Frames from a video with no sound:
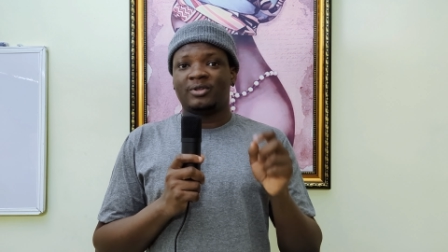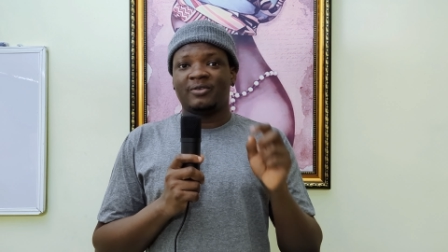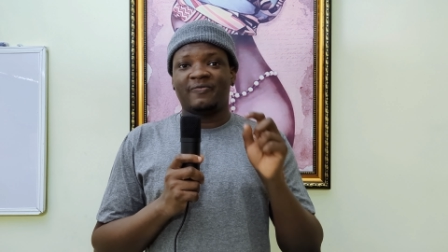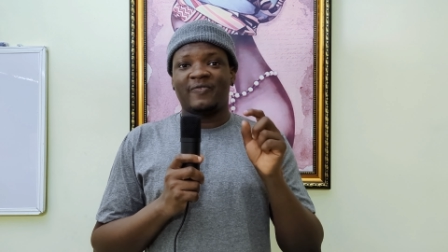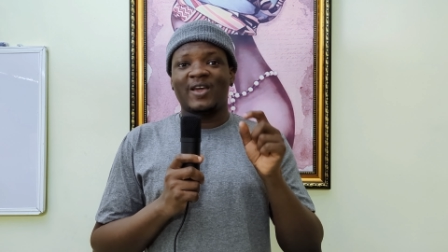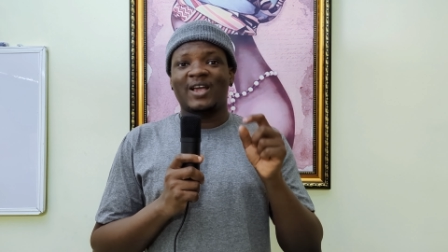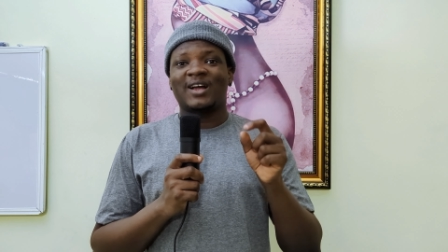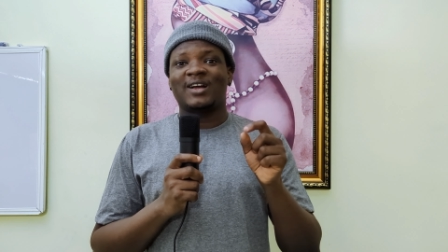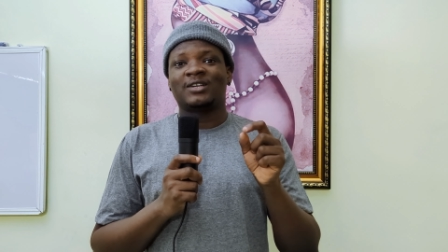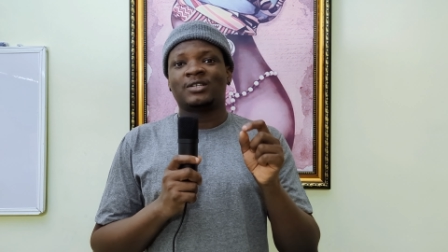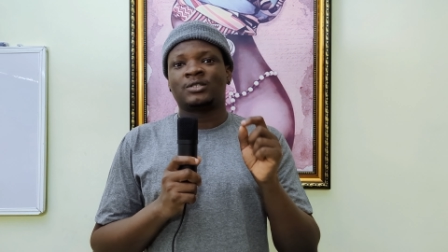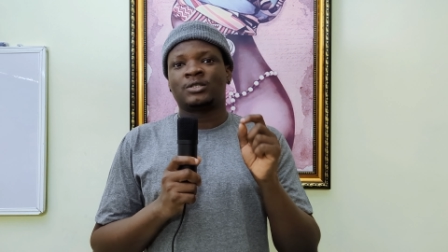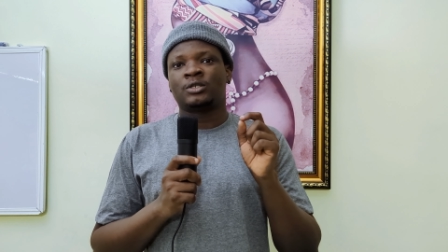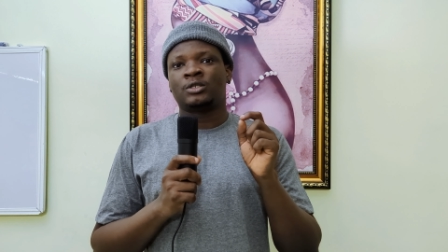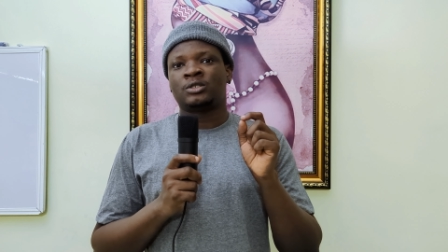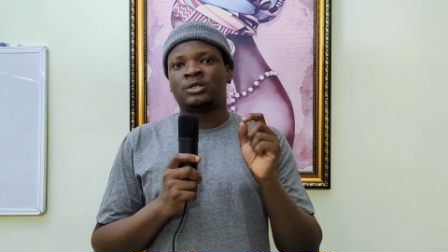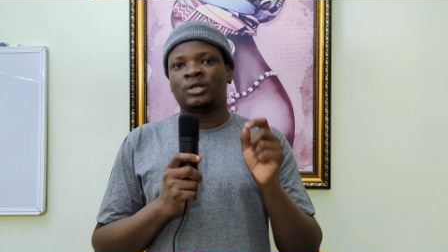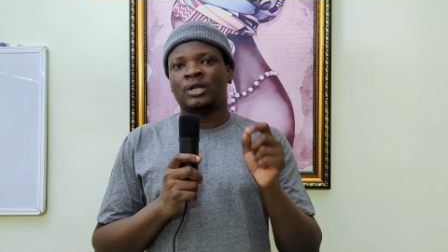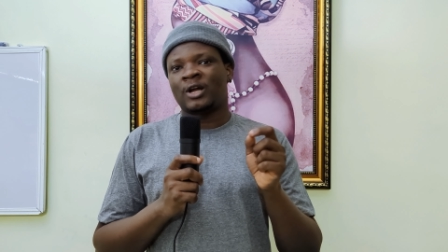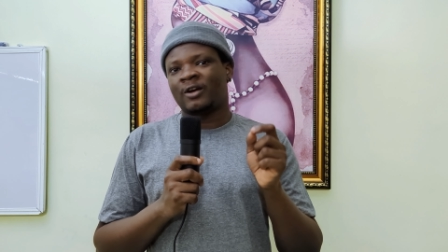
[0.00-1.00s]
the vacancy
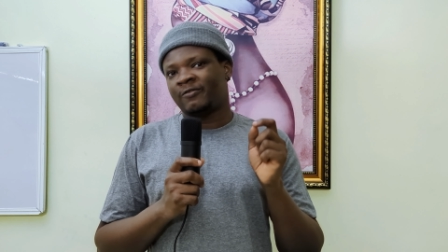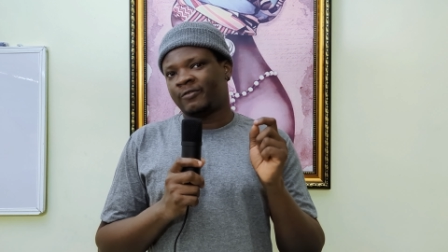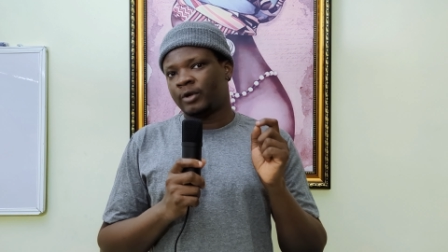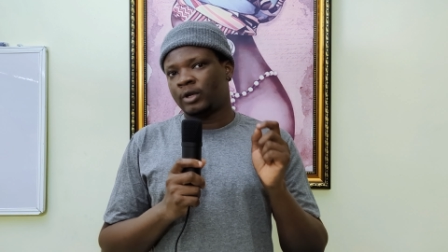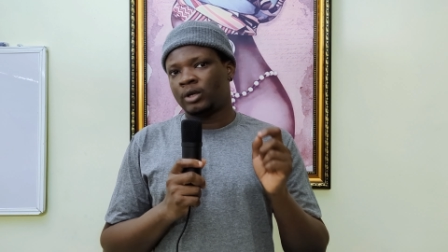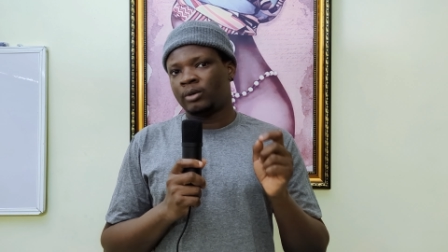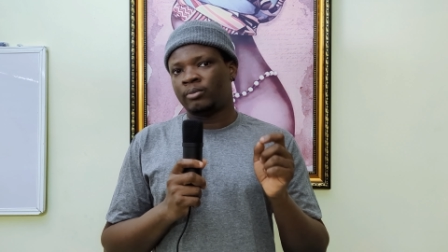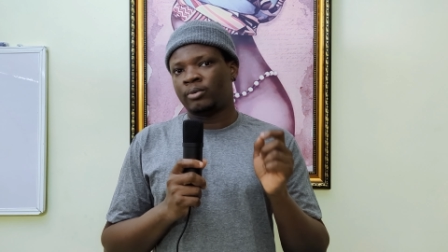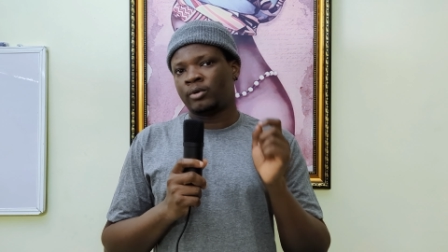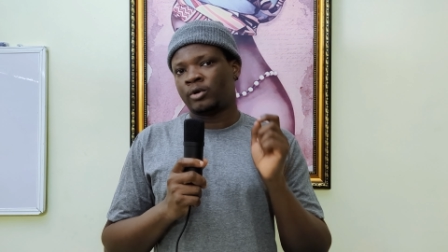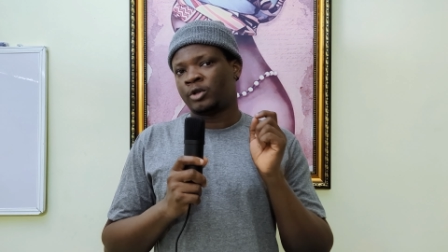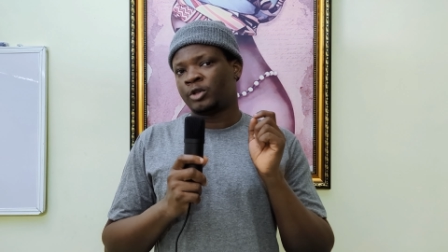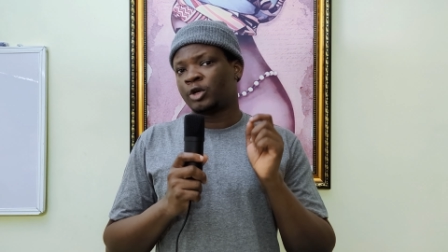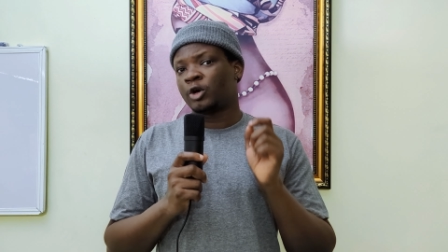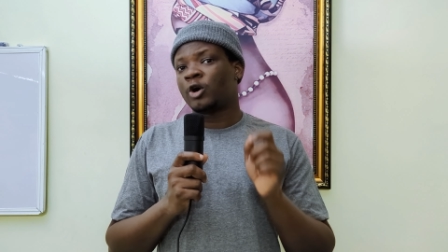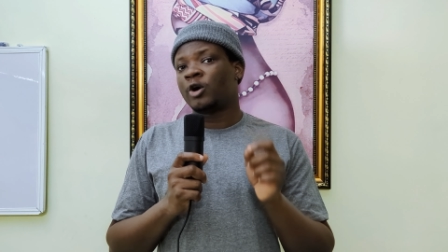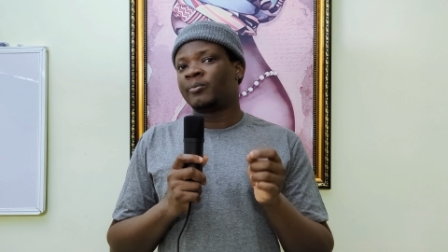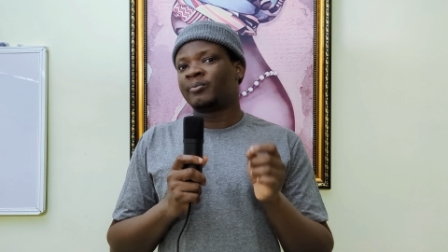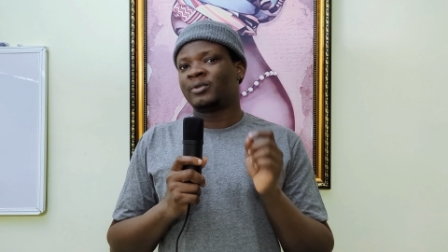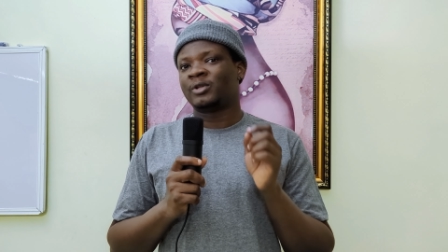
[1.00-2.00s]
is still available on the
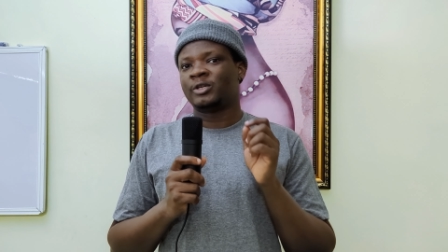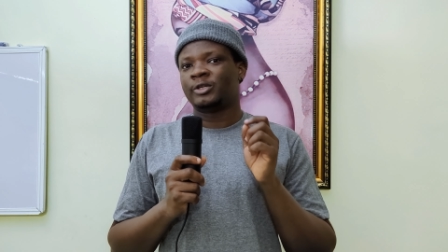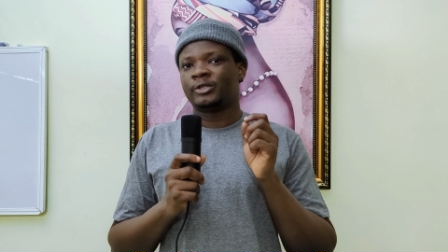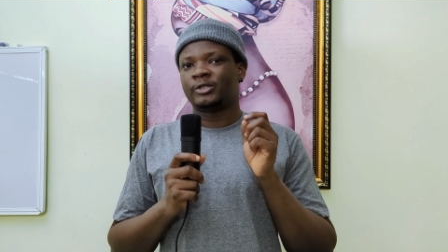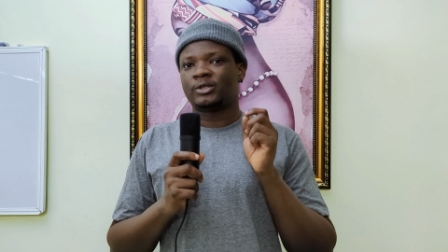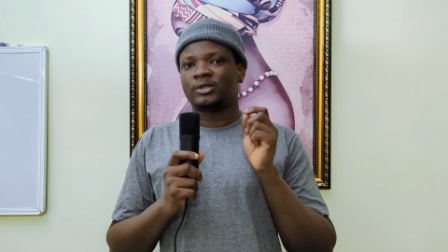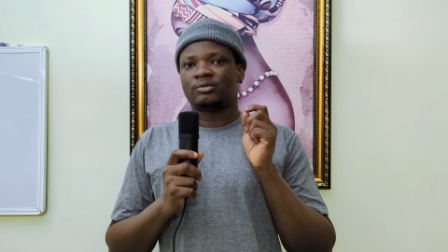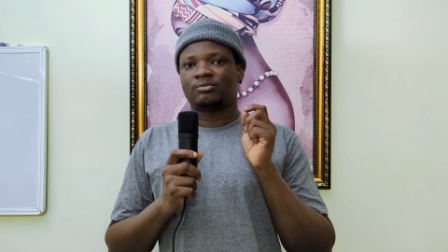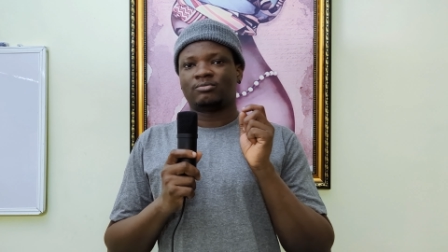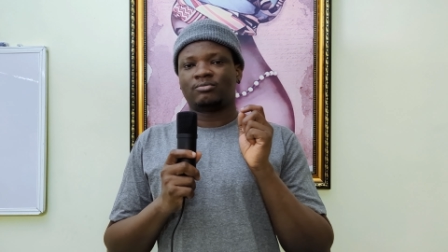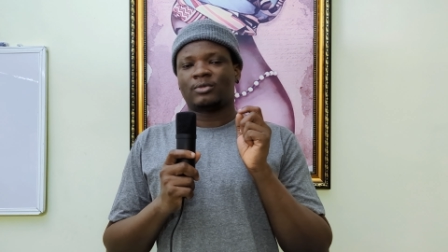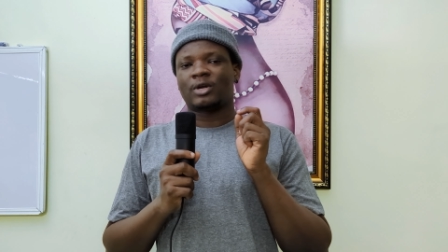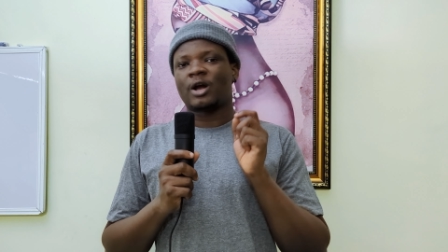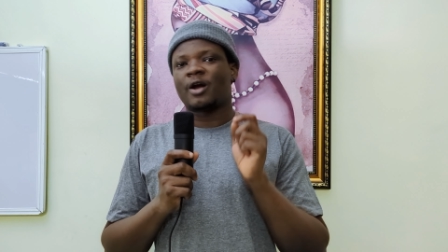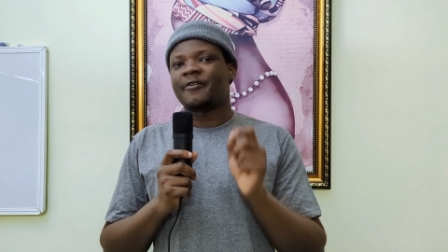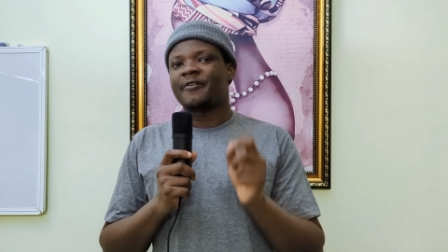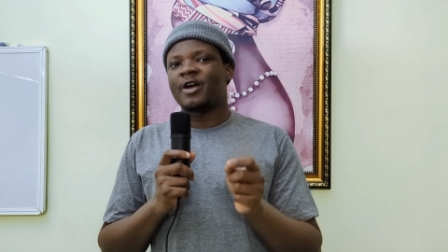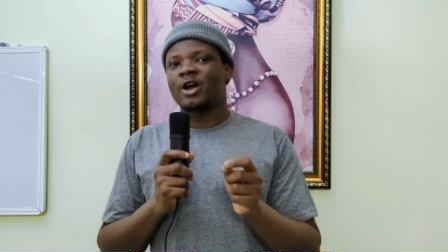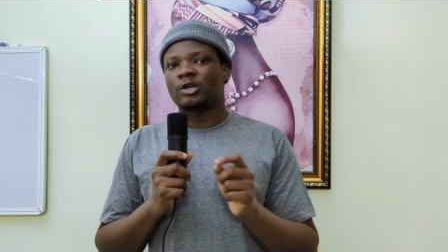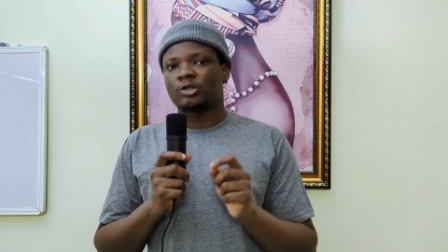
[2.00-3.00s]
company's
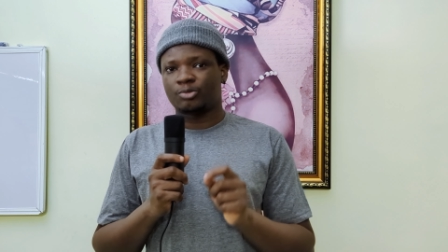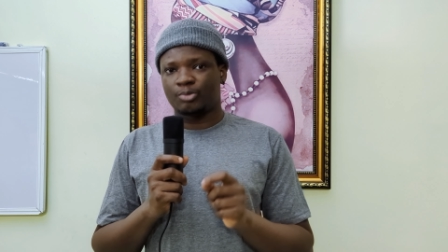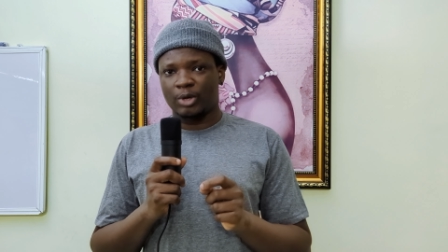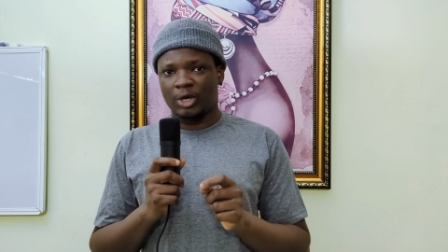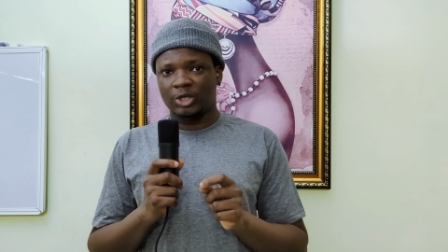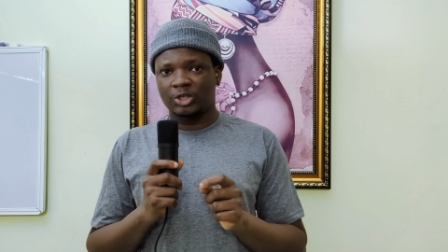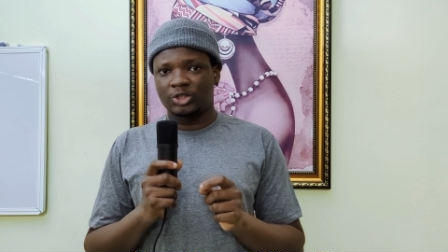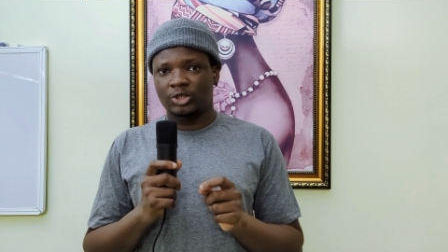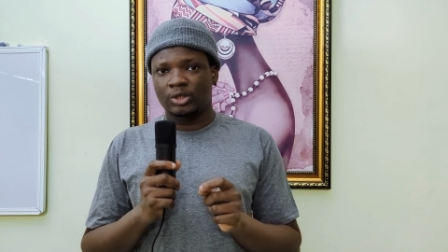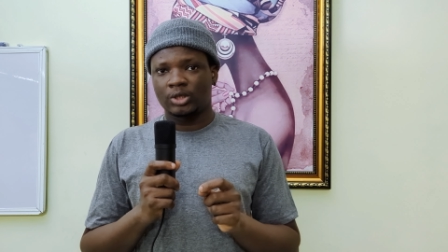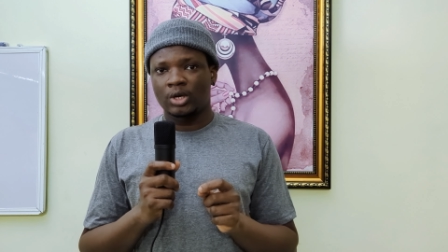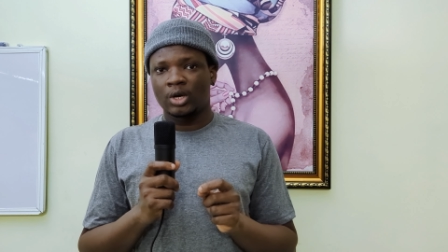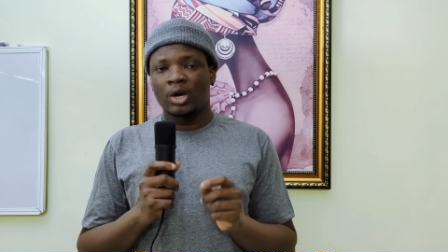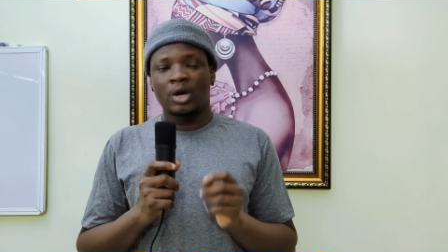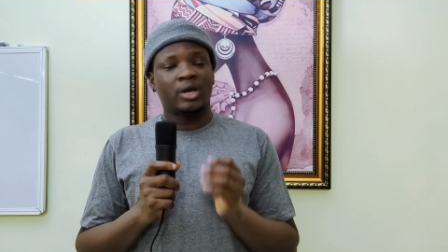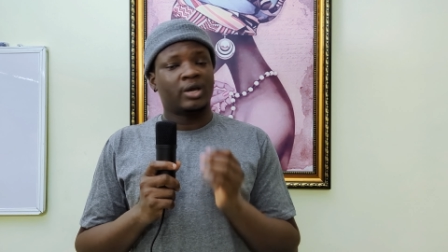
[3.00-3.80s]
careers page.